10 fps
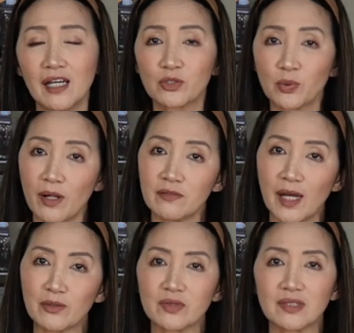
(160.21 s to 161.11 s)
12
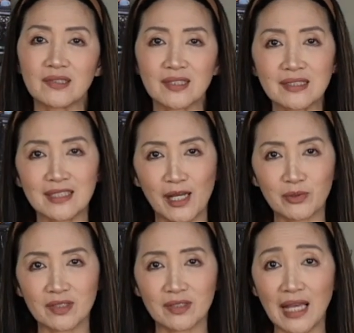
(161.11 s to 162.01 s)
ounces, 16
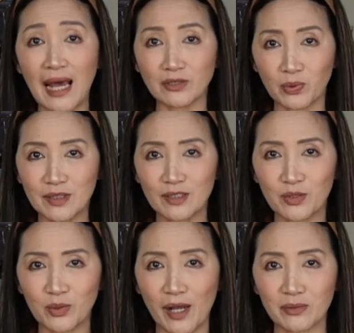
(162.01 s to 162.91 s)
ounces, and
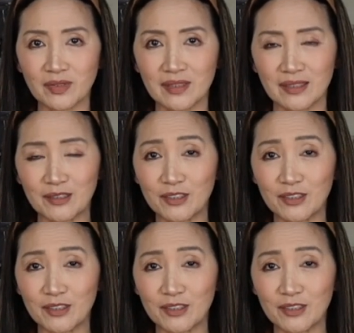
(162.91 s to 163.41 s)
22 ounces,